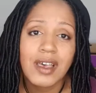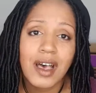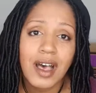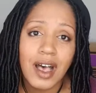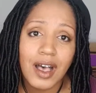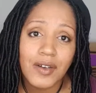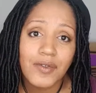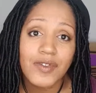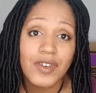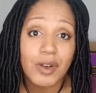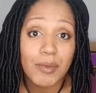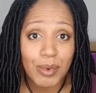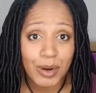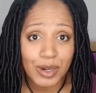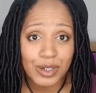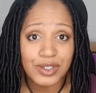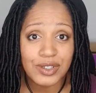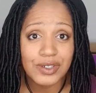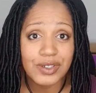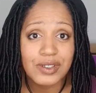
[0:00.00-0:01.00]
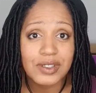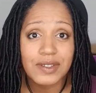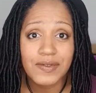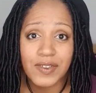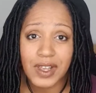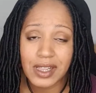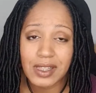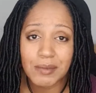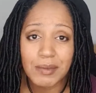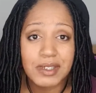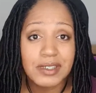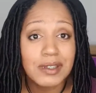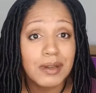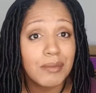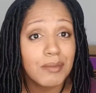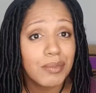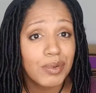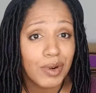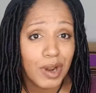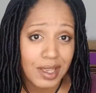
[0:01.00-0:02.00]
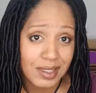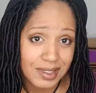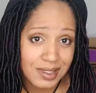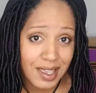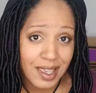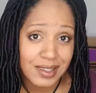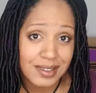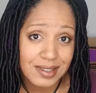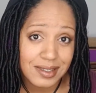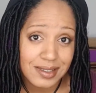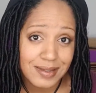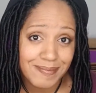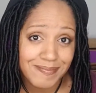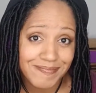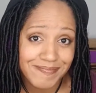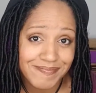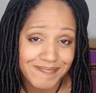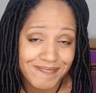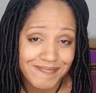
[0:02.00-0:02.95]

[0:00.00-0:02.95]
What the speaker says: of your personal development process.